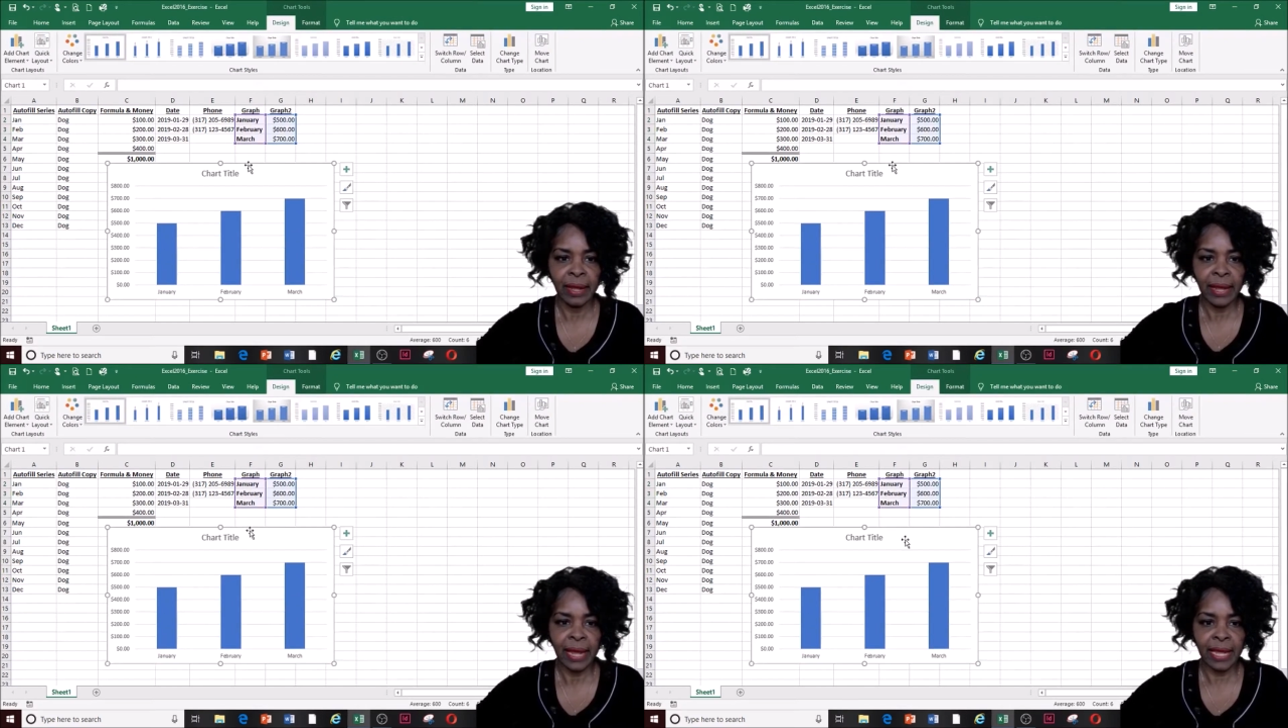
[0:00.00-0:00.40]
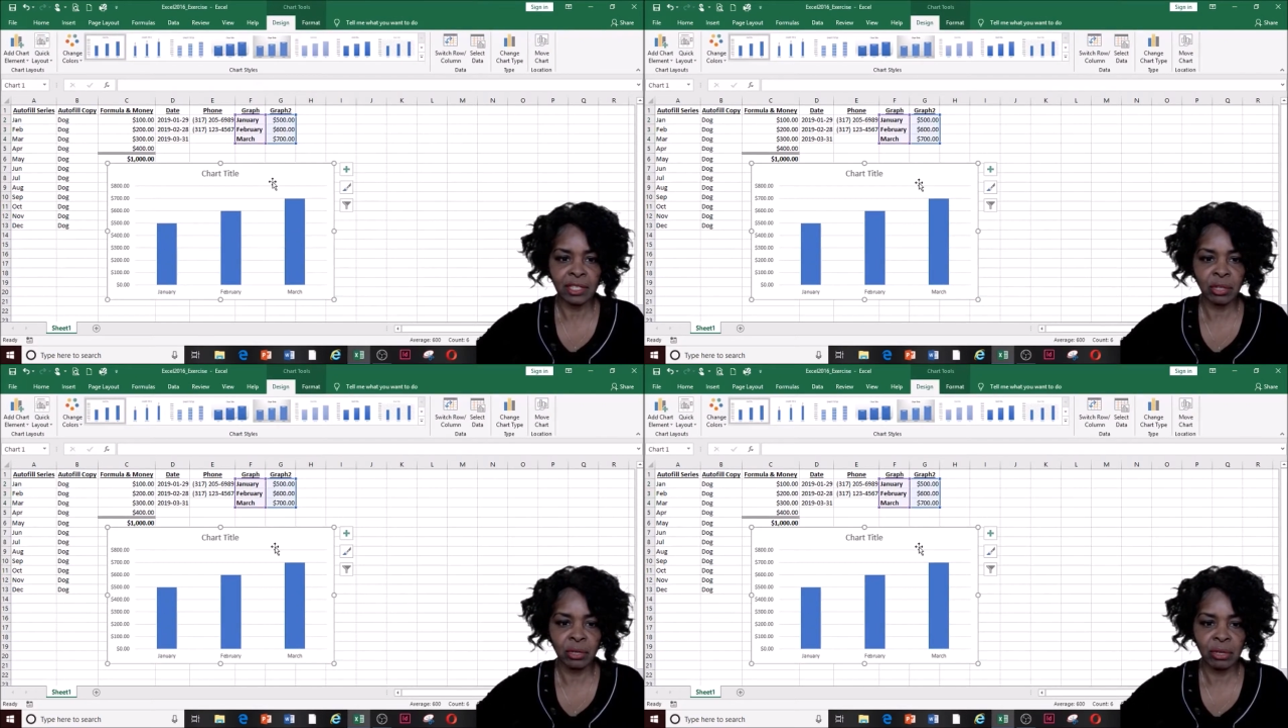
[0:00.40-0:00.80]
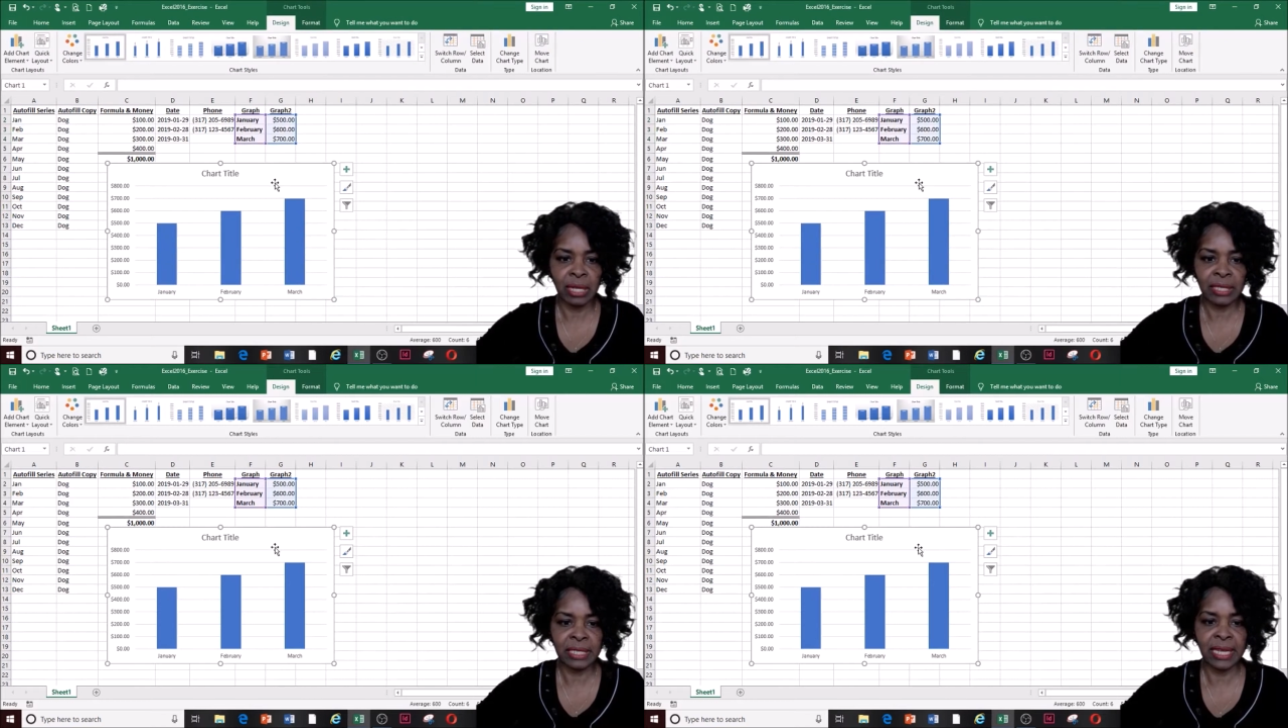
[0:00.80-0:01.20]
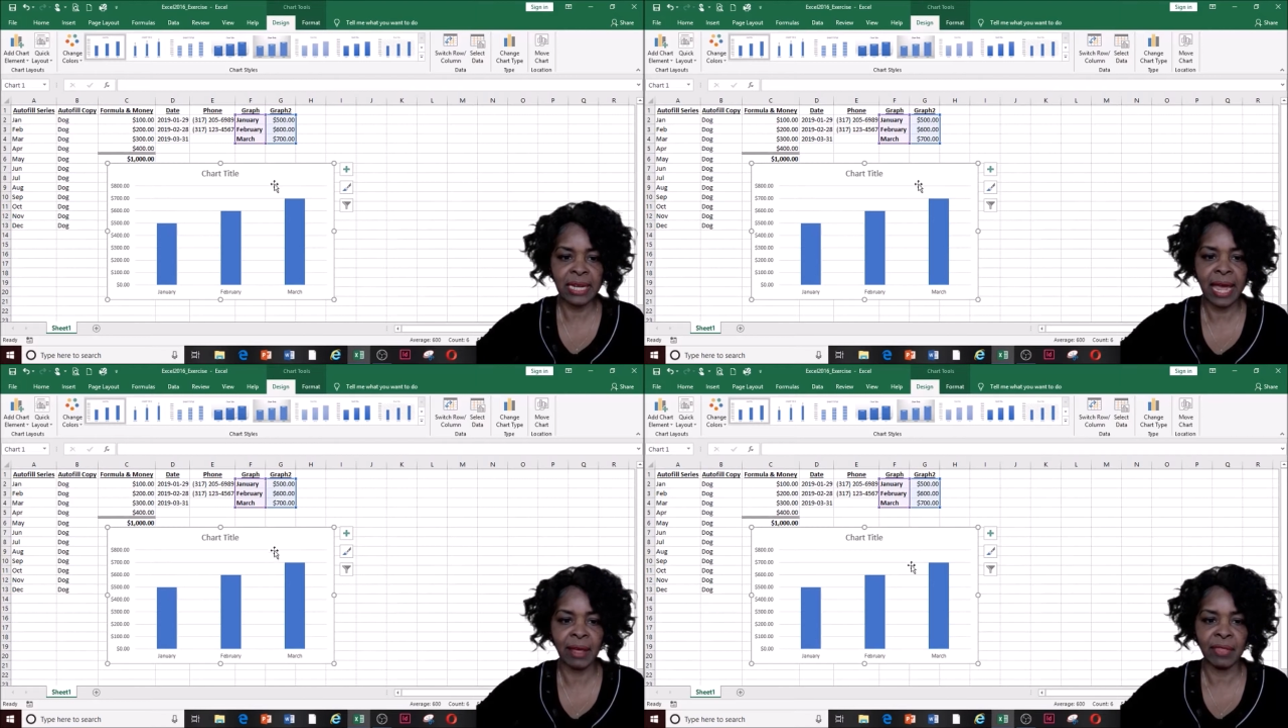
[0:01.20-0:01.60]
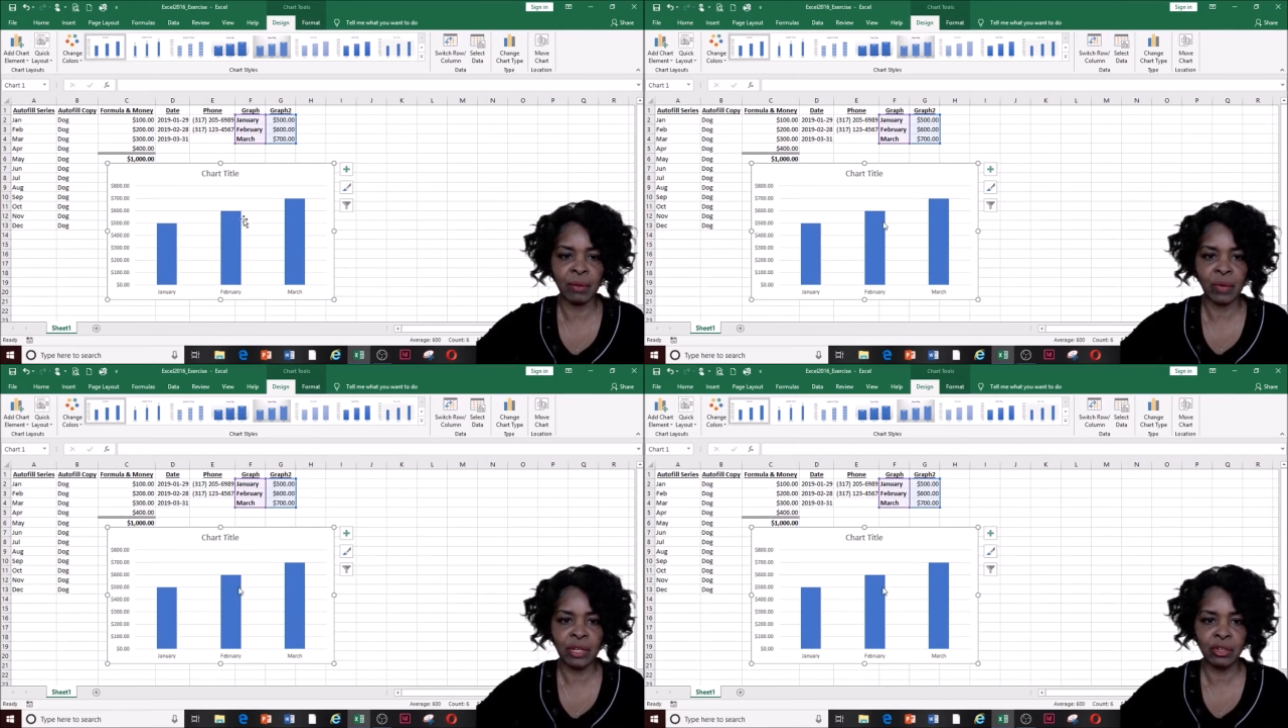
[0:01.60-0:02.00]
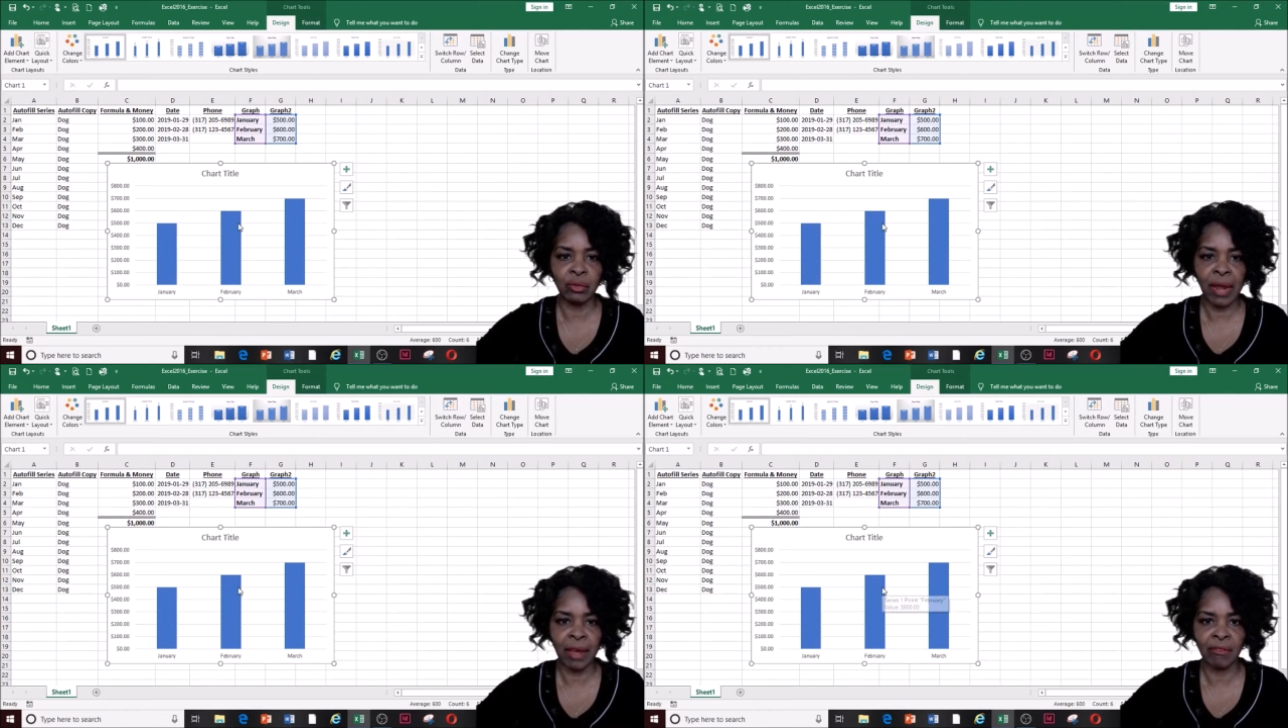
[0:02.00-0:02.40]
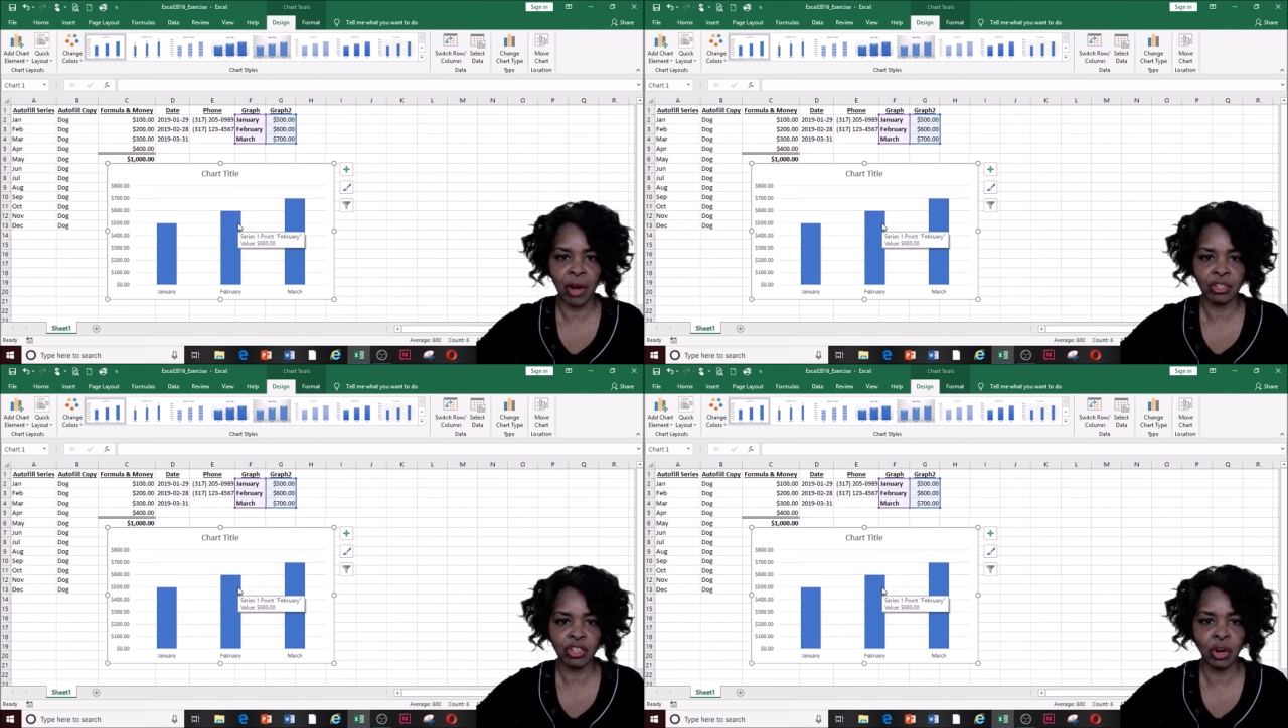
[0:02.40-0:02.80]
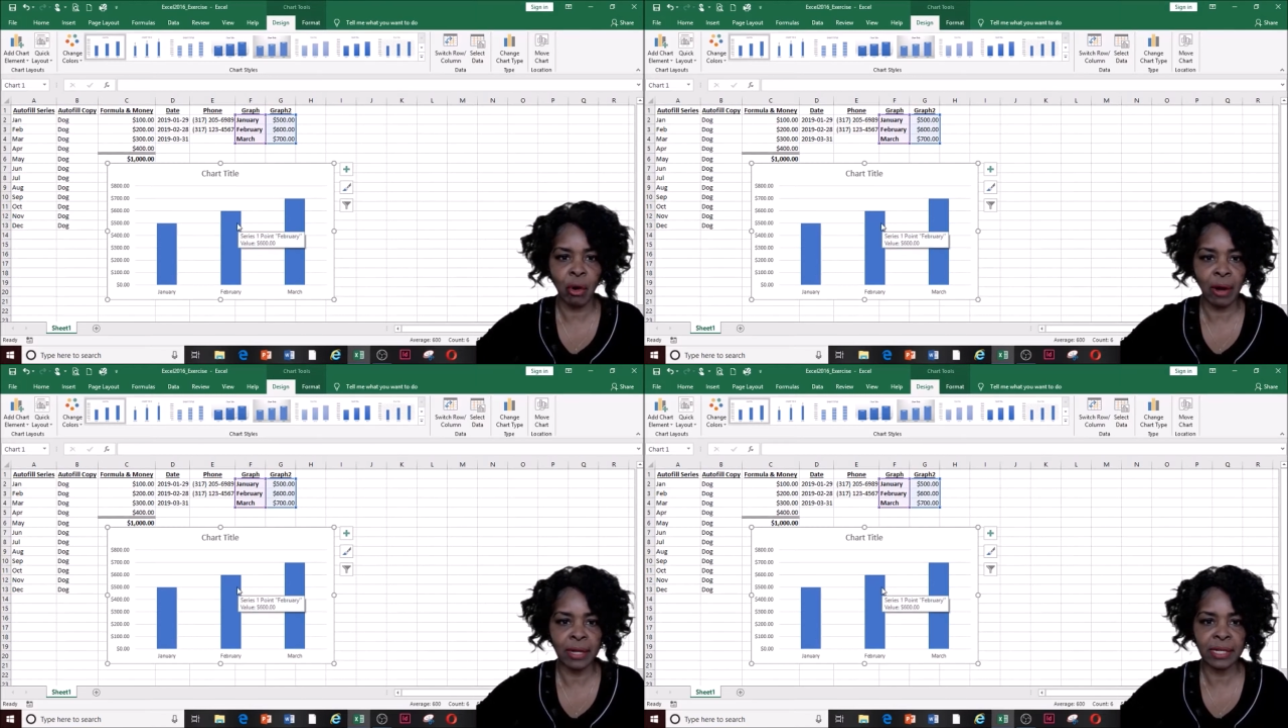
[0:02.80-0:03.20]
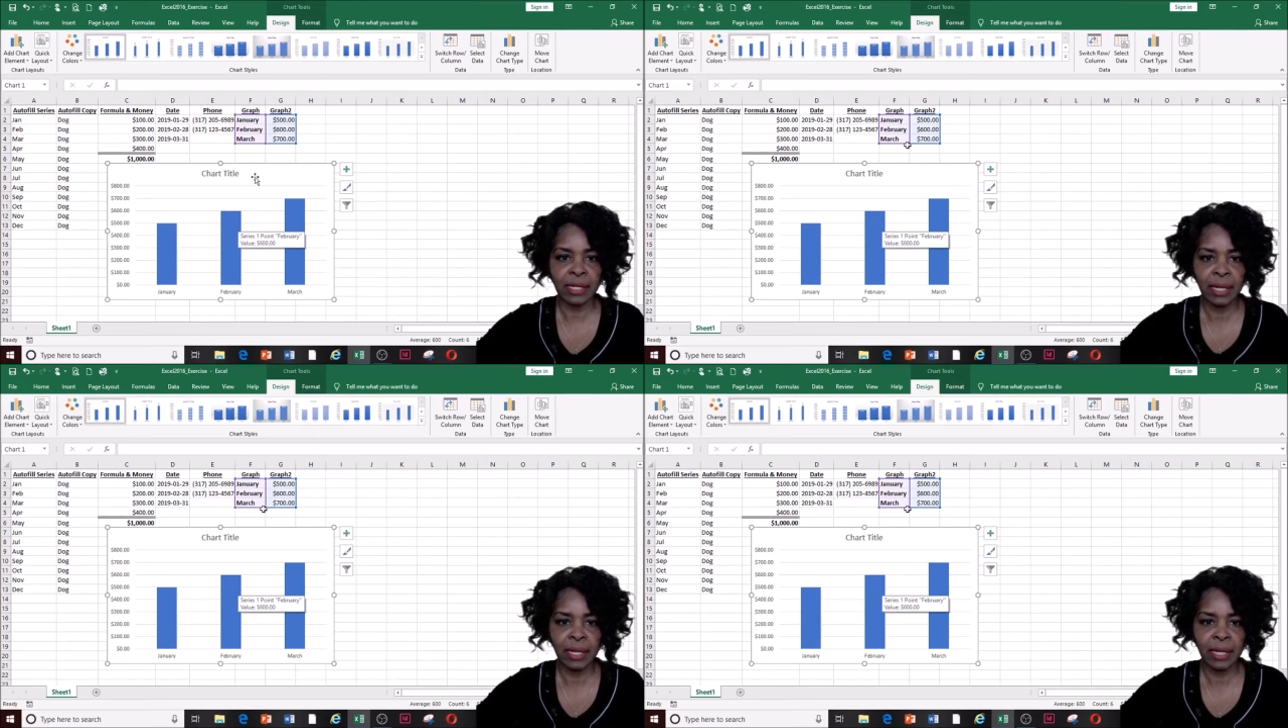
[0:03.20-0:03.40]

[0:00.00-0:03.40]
And so you can see now that we do have our chart,